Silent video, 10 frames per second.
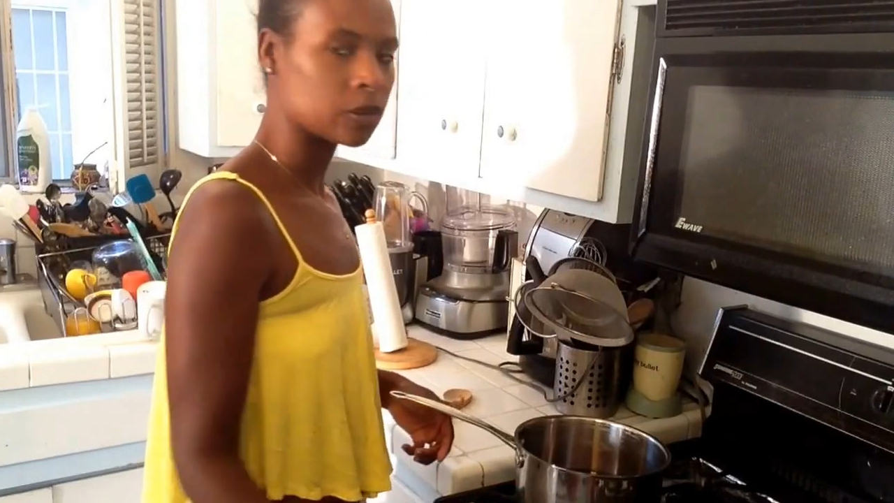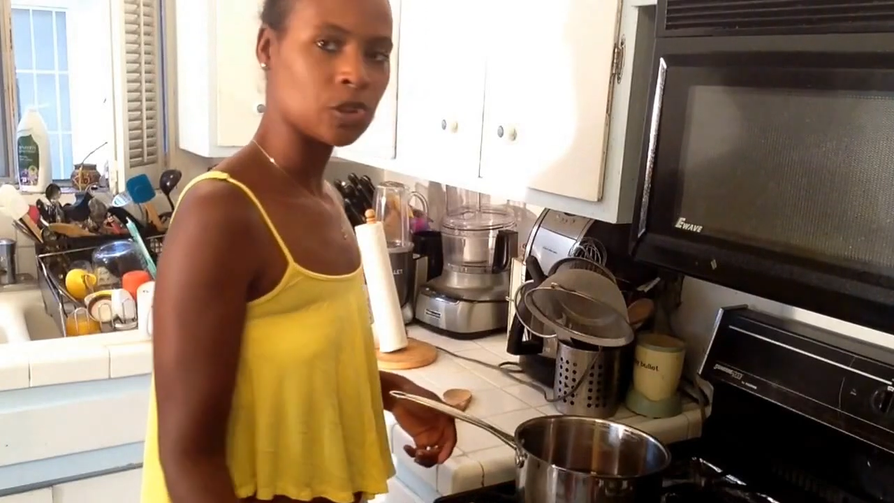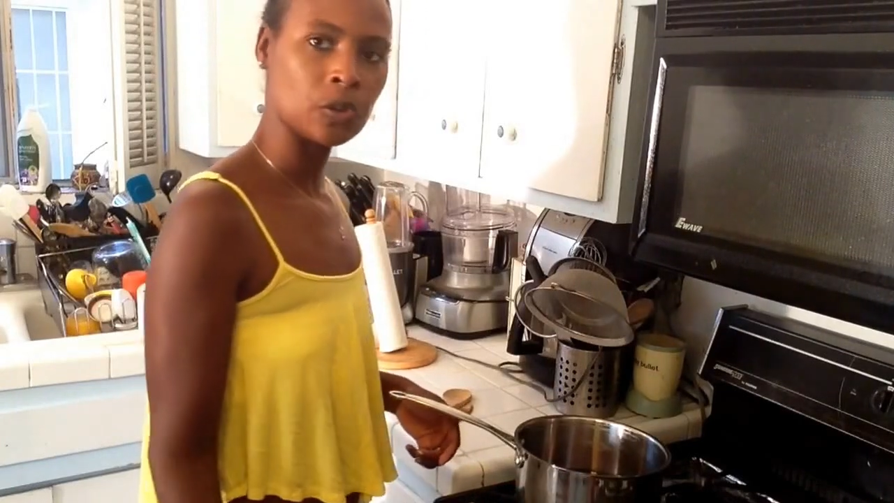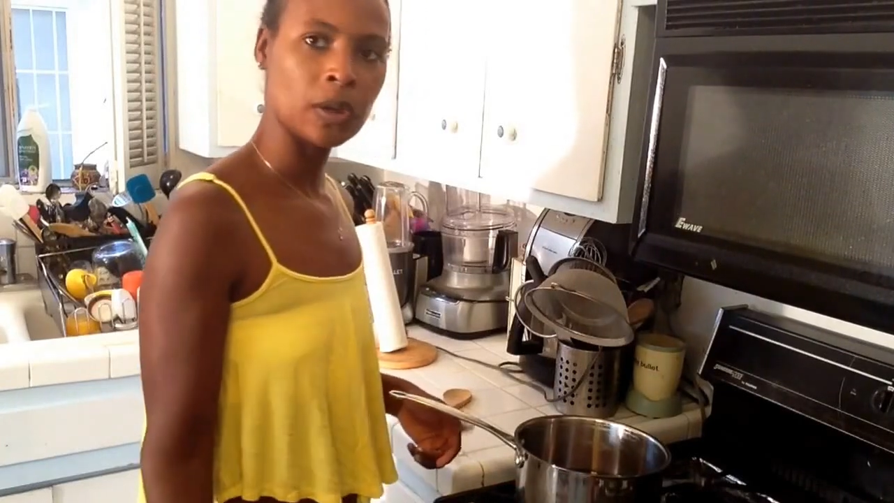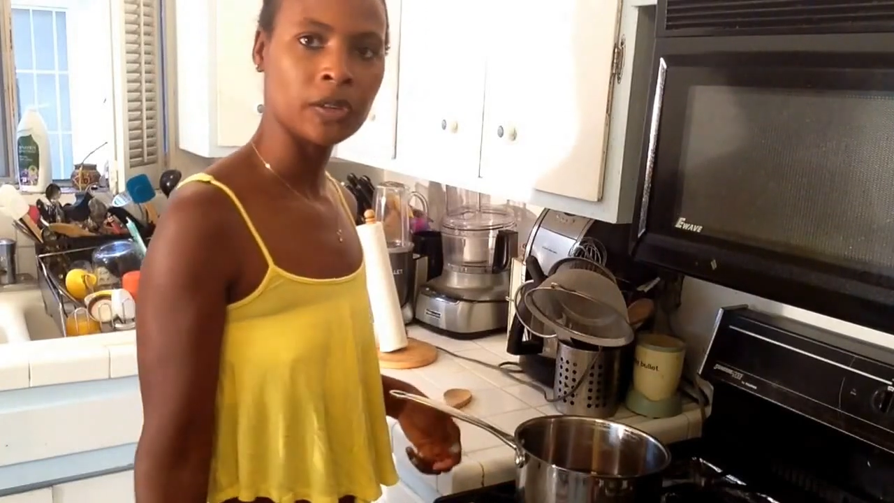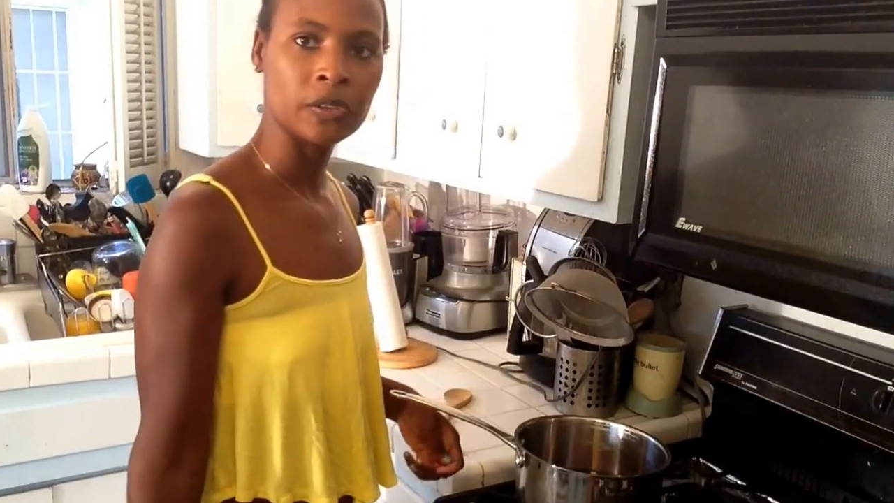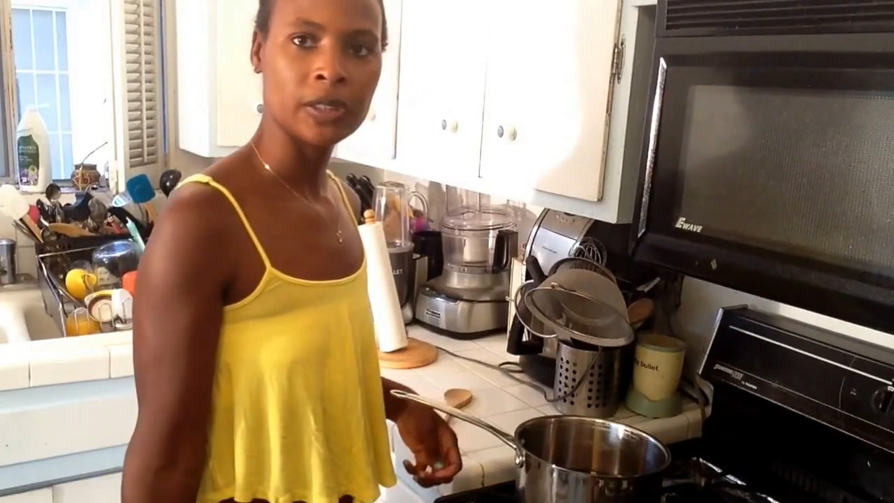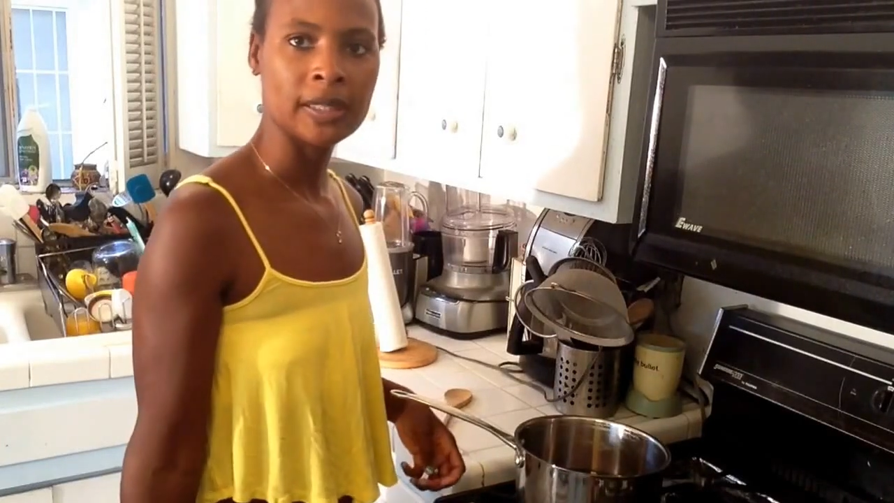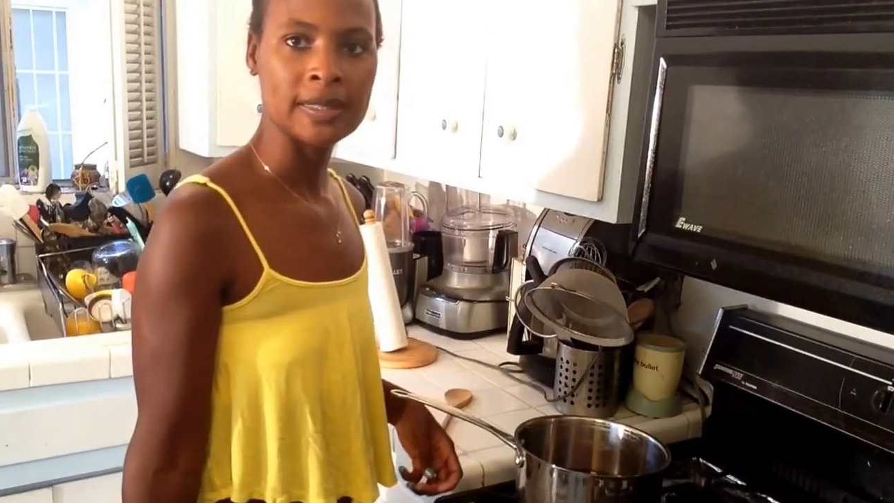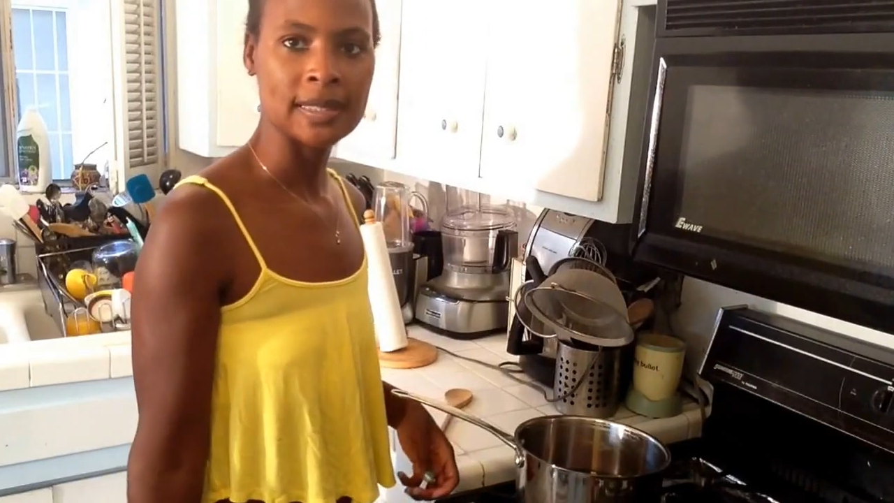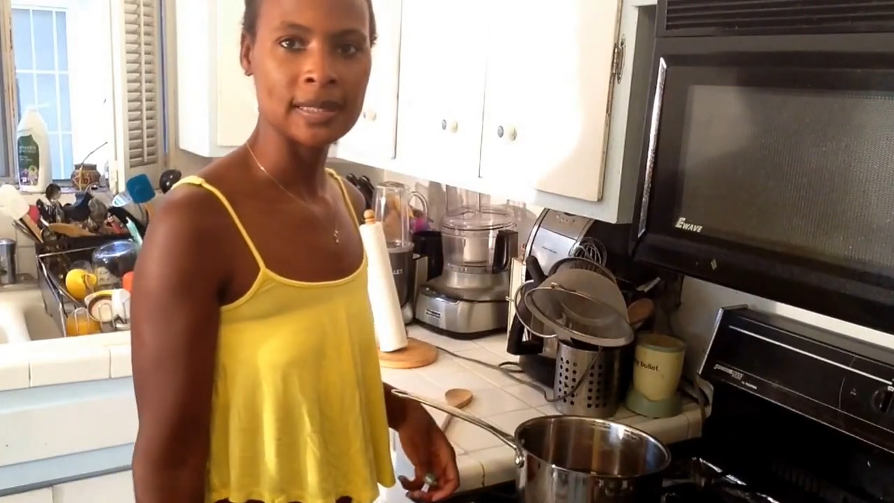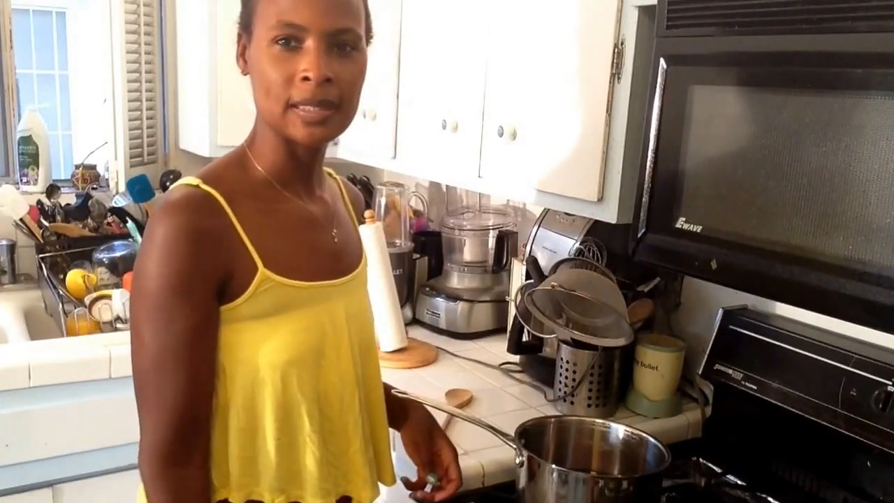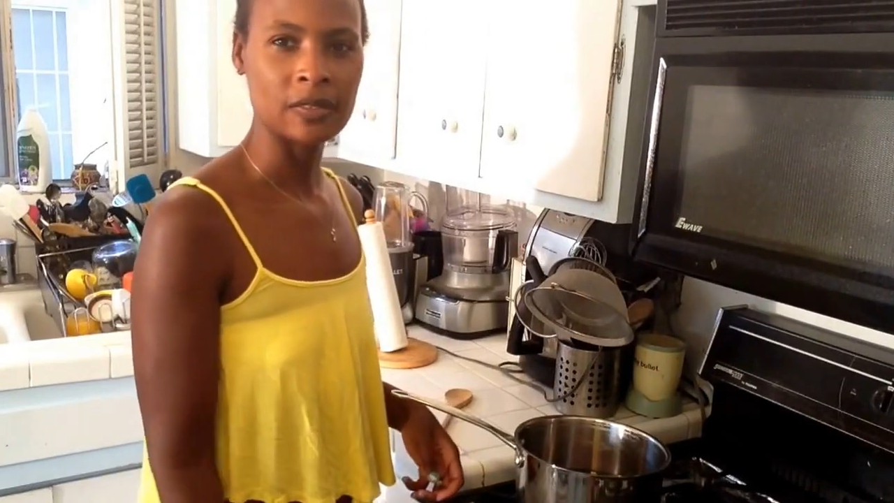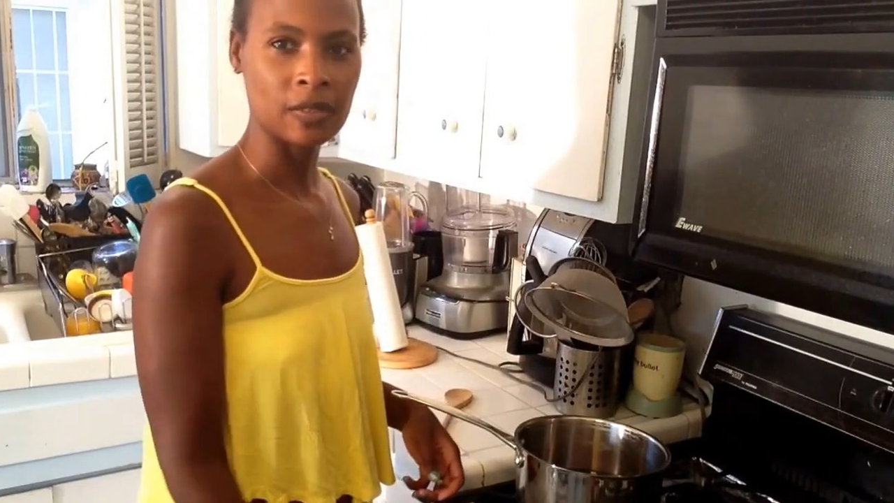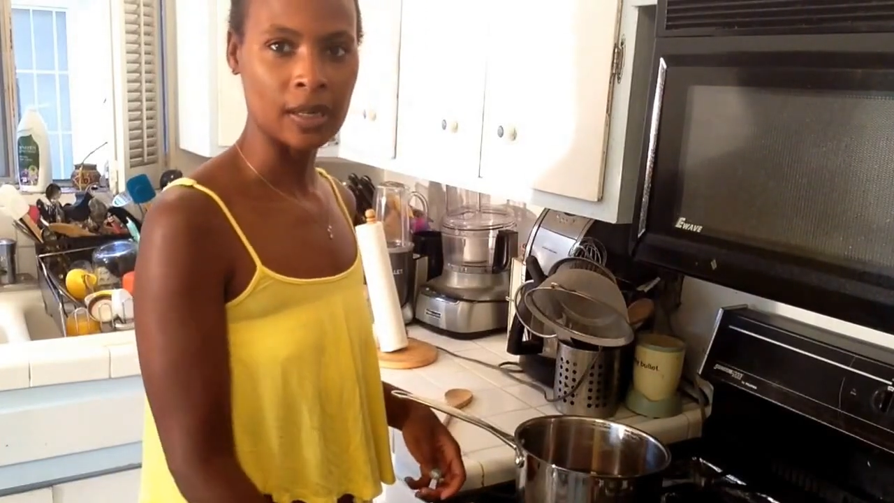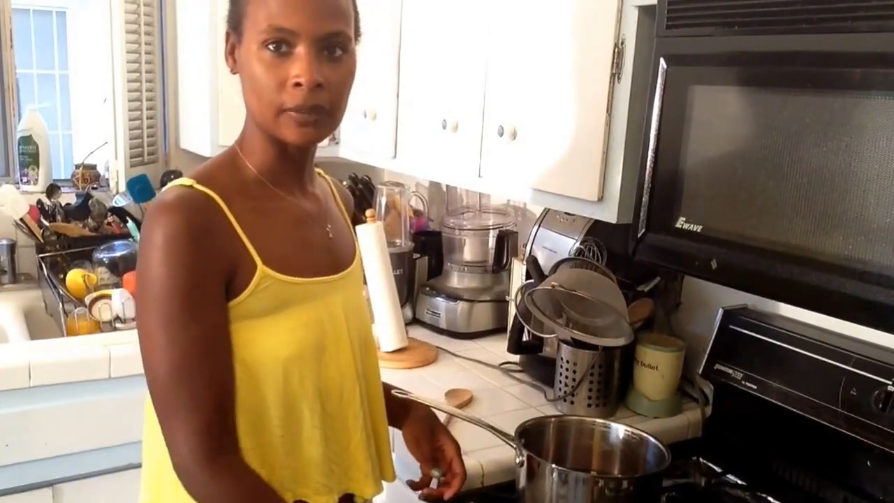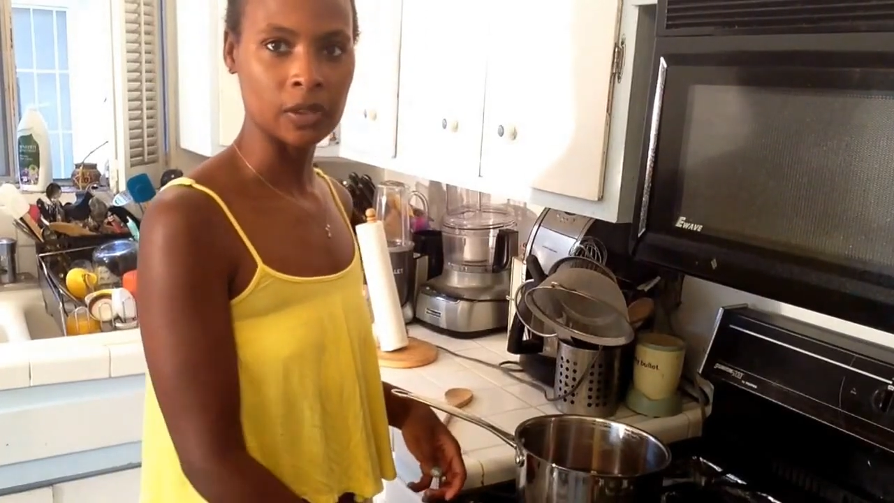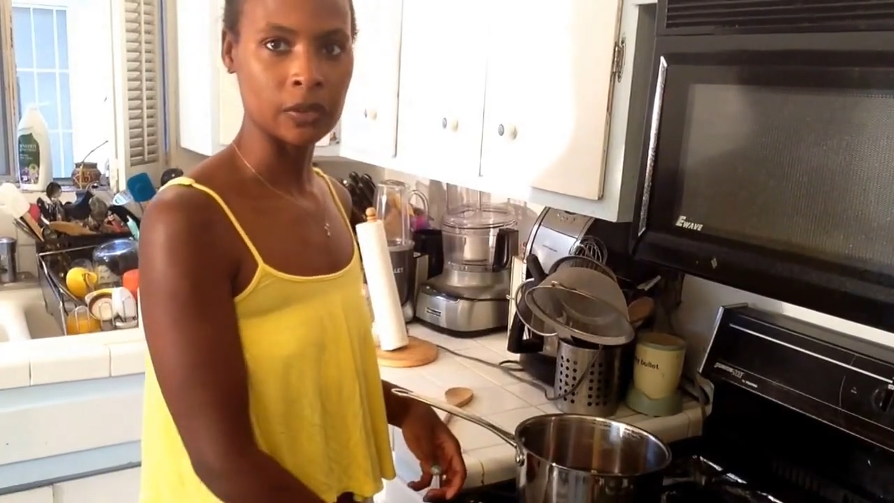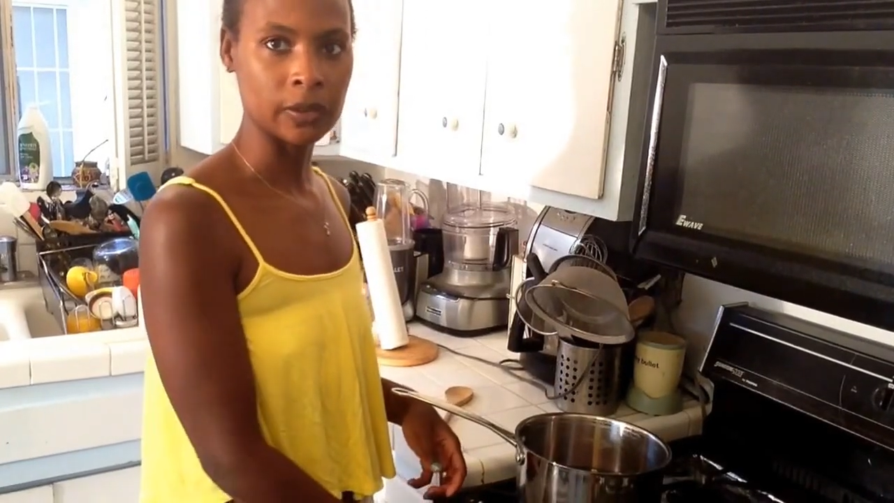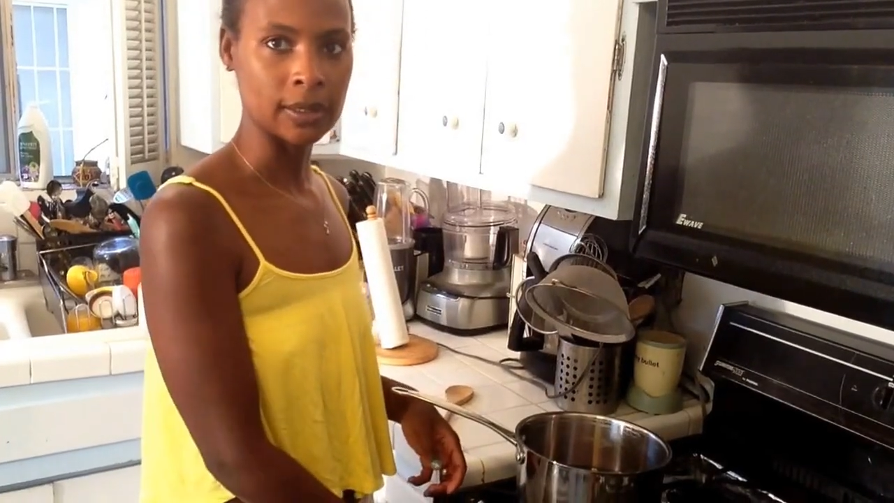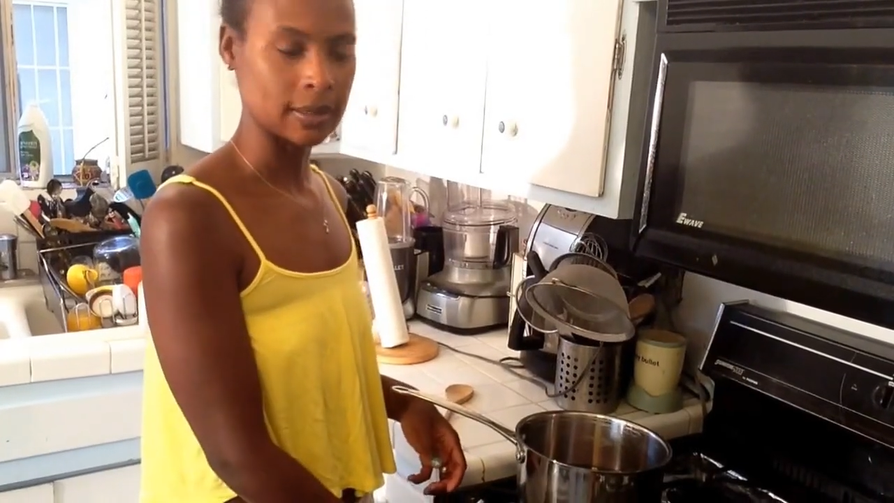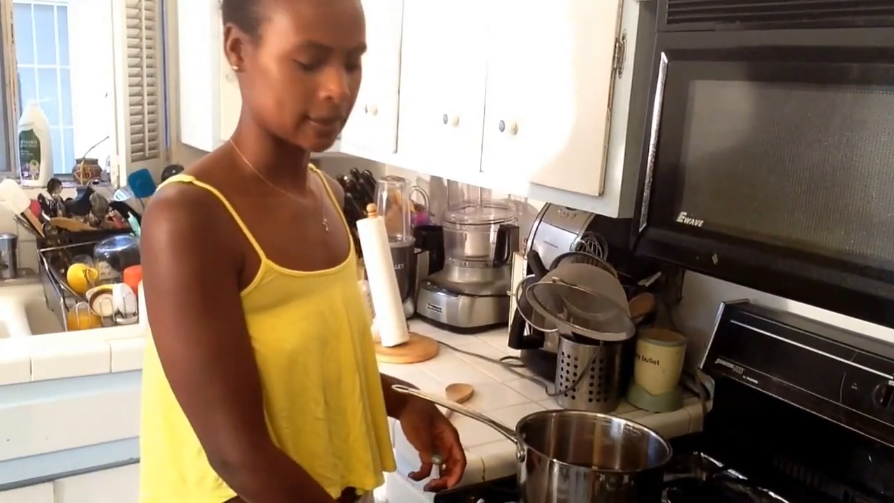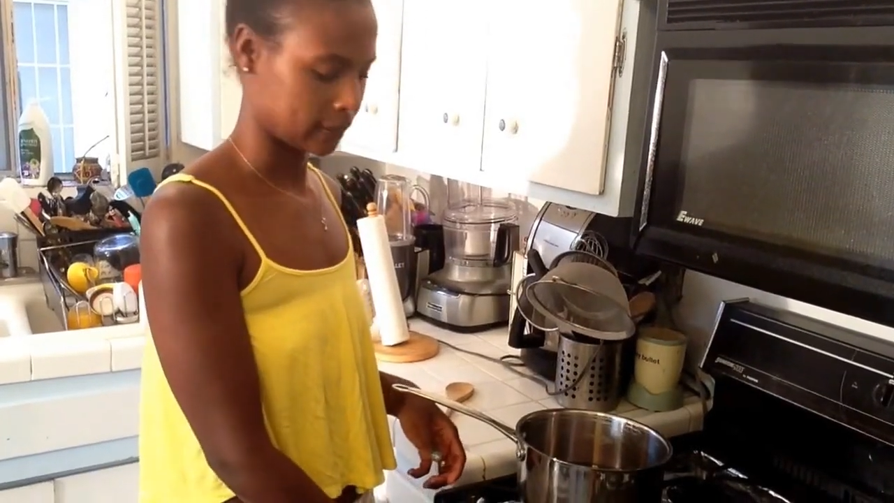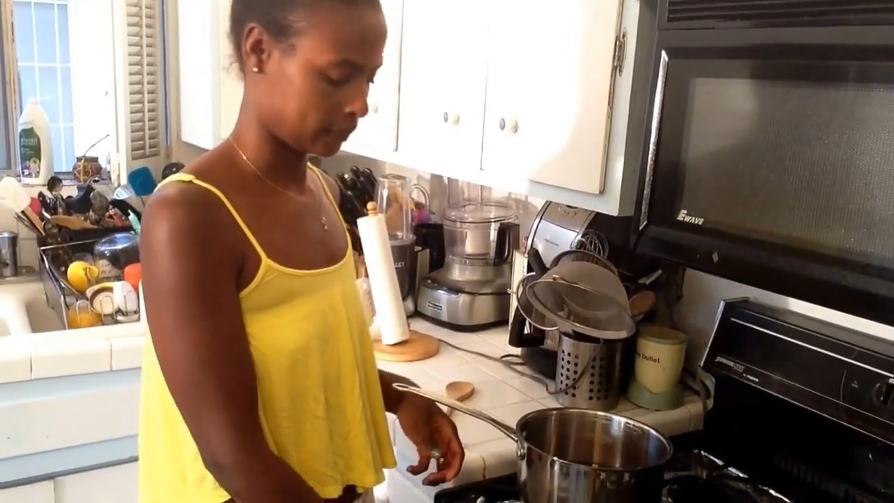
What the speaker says: 265 degrees.